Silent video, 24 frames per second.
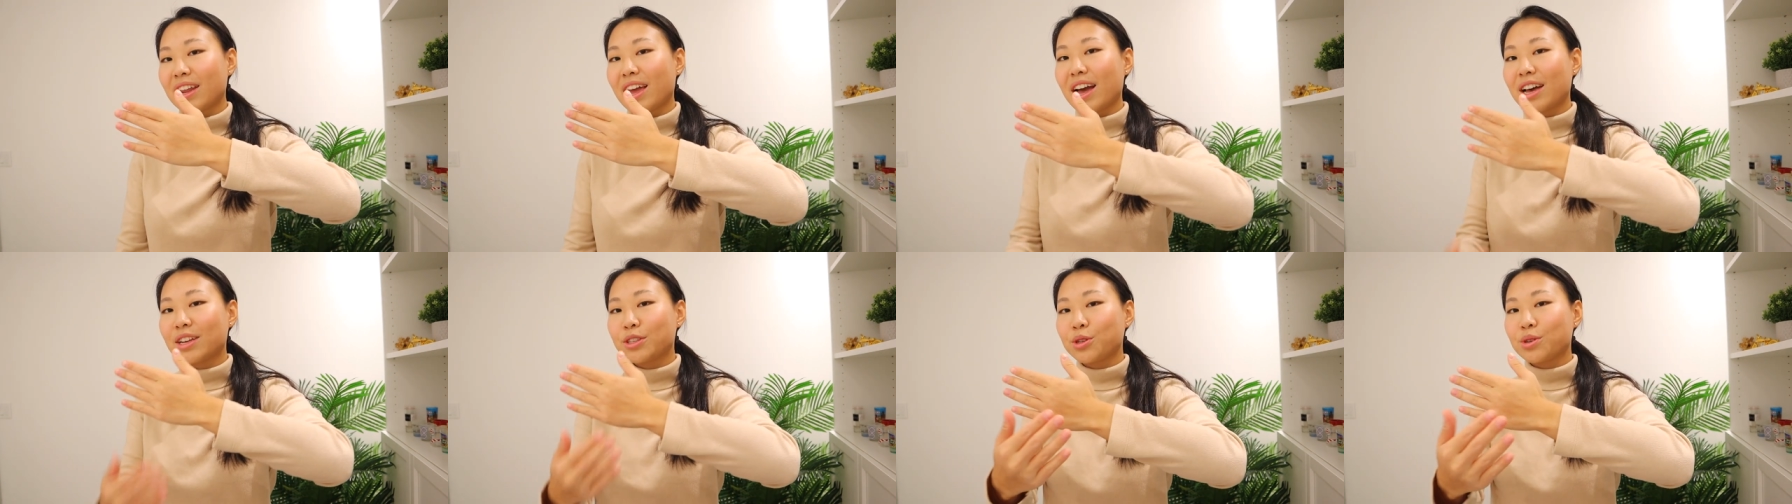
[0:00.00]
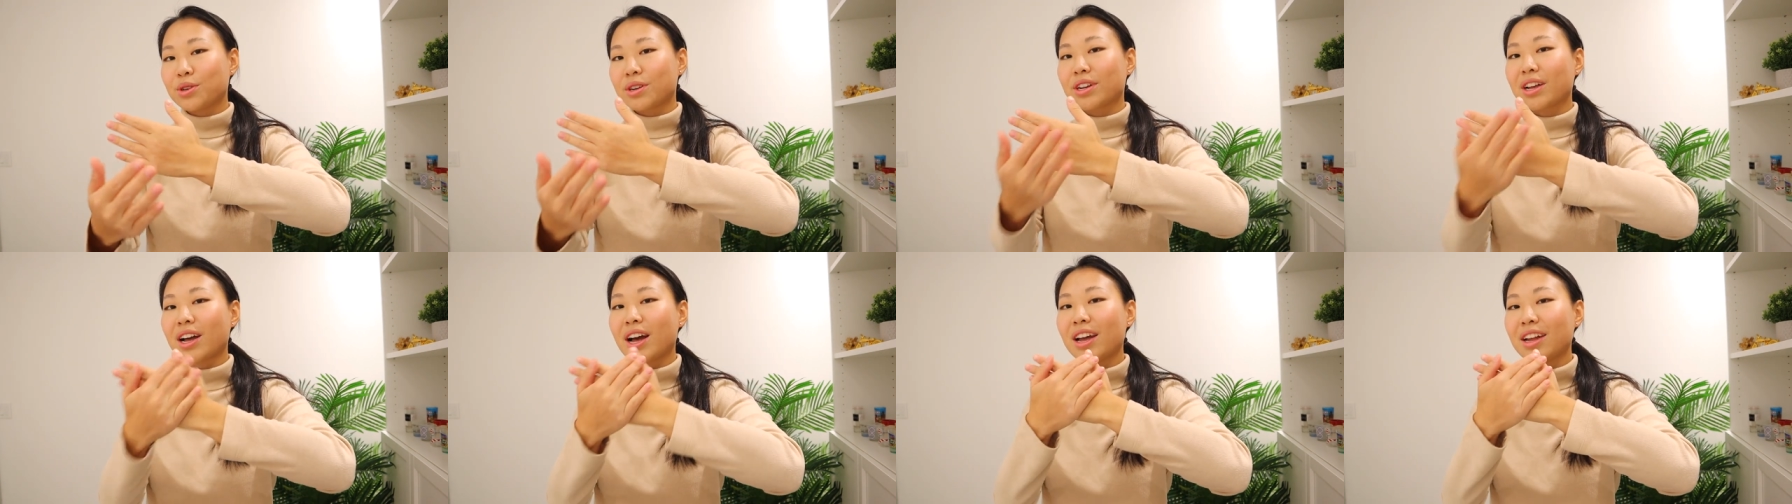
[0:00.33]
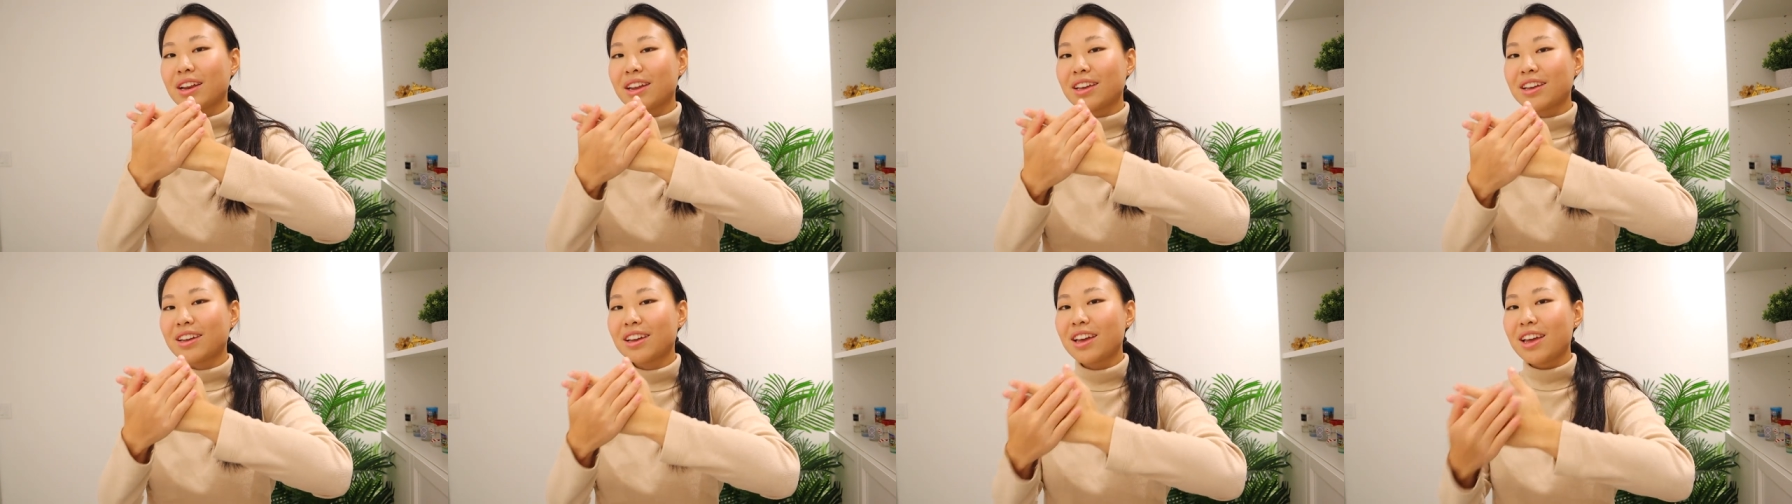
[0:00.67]
as you're
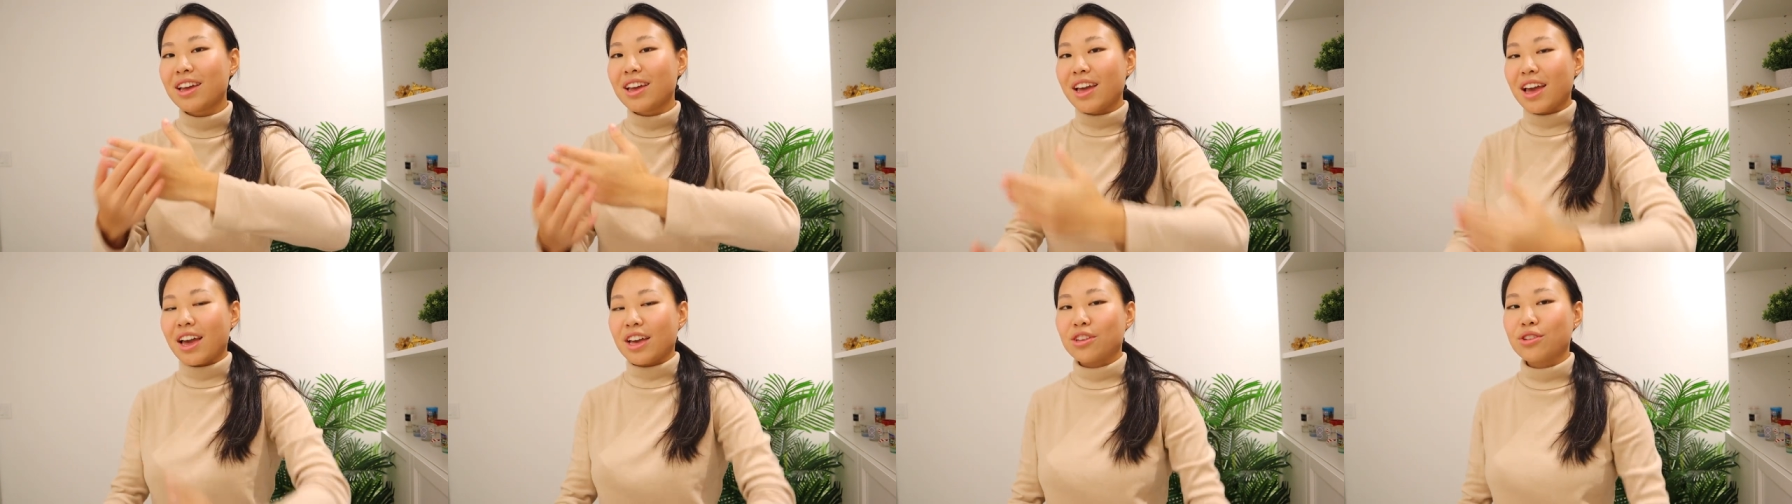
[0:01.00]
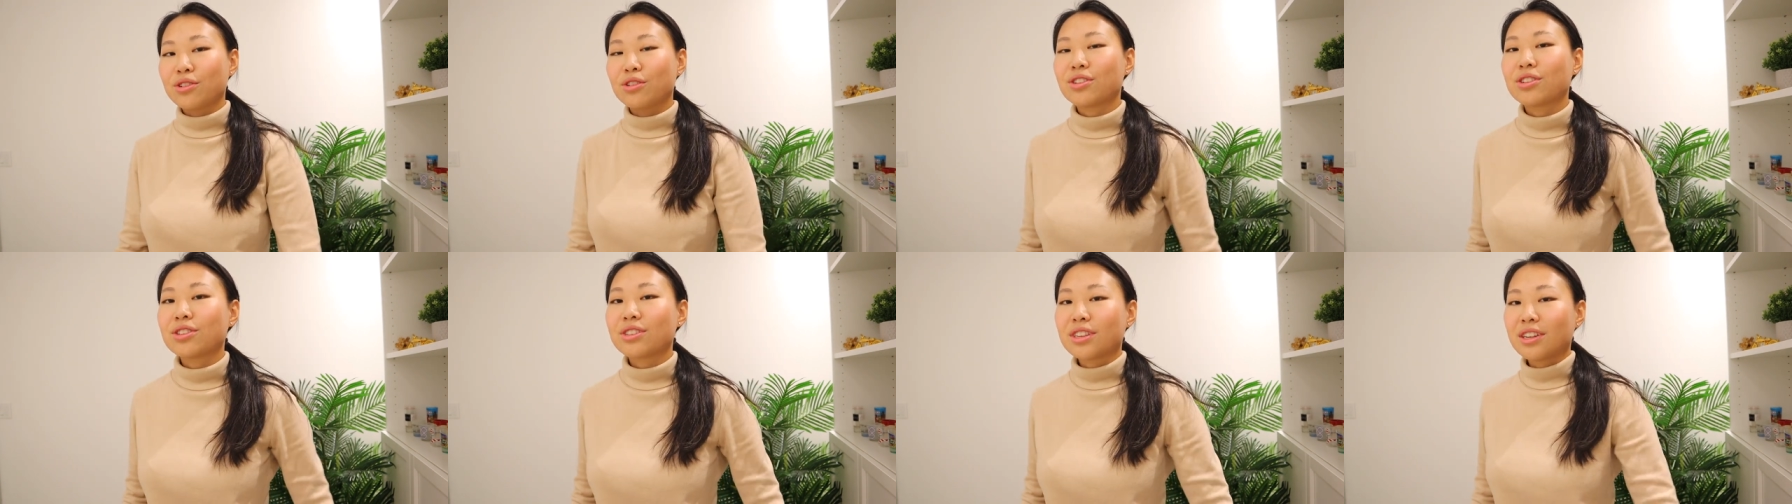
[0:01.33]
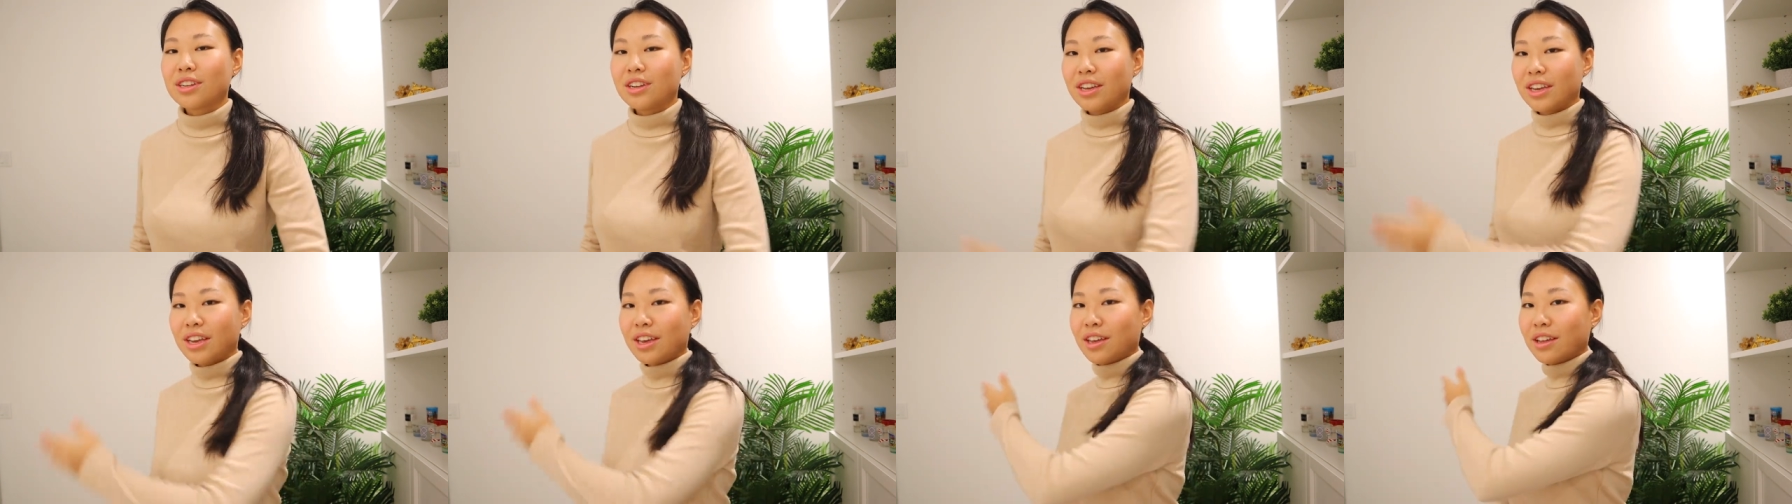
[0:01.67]
guiding and you're just going
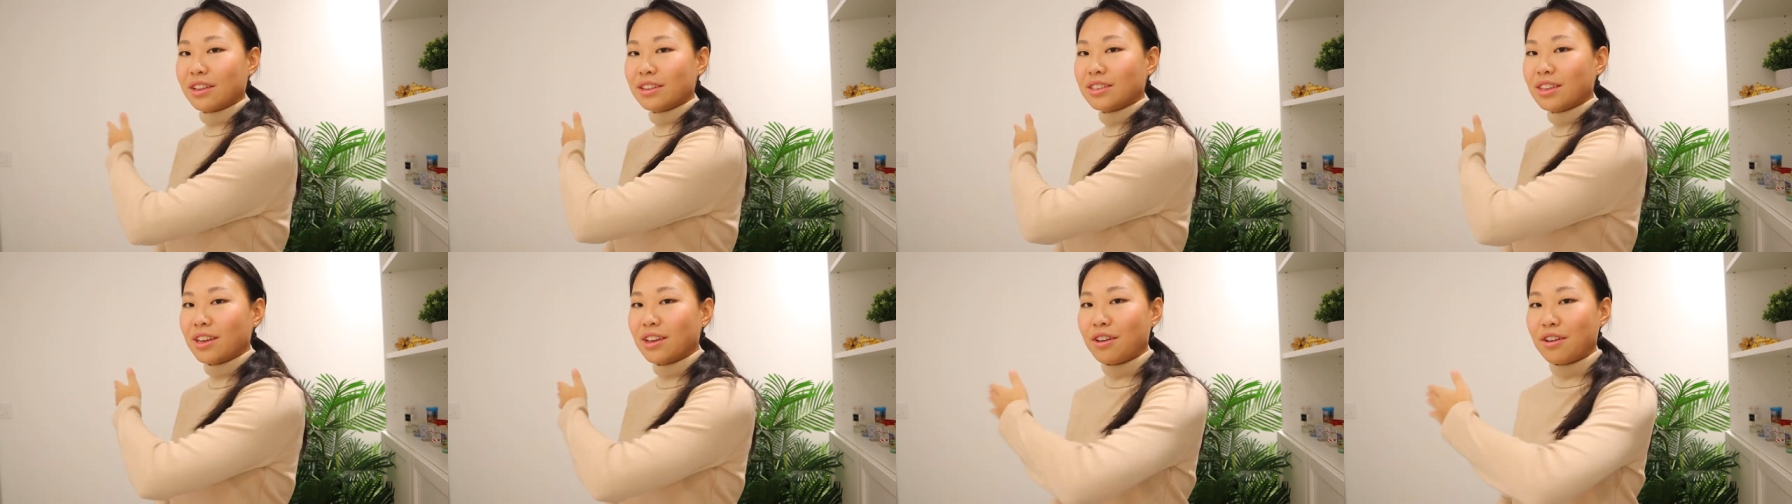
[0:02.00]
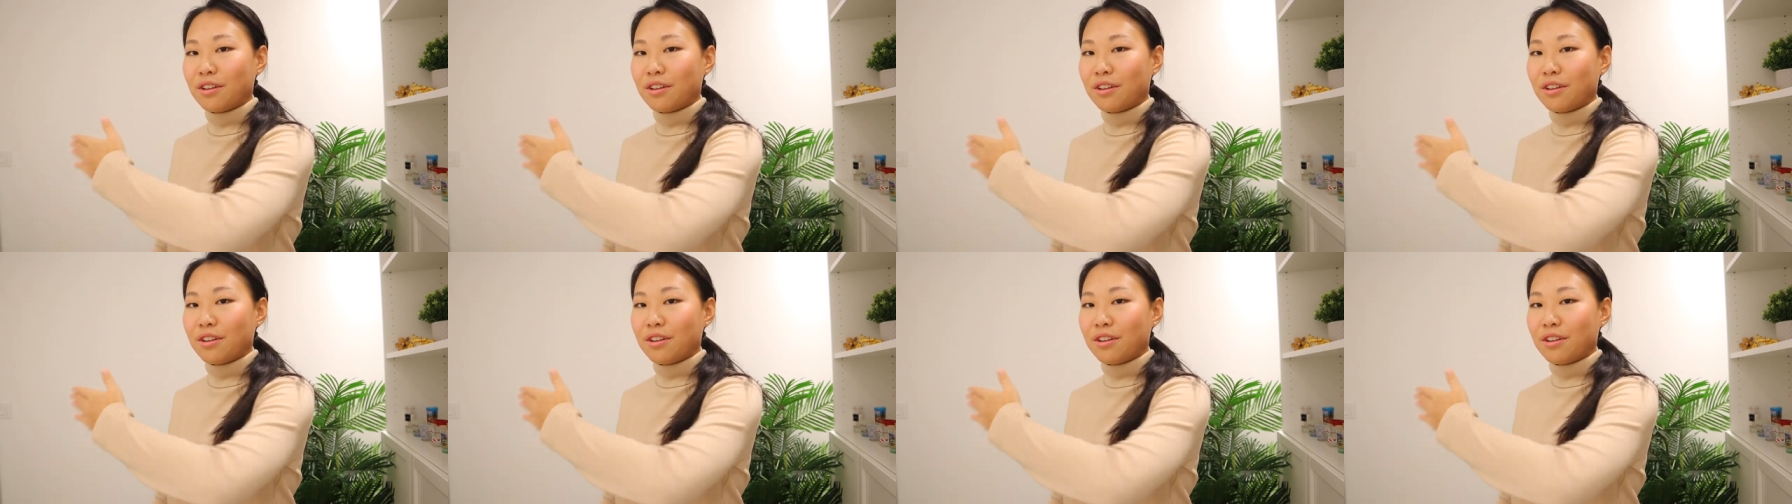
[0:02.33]
to hit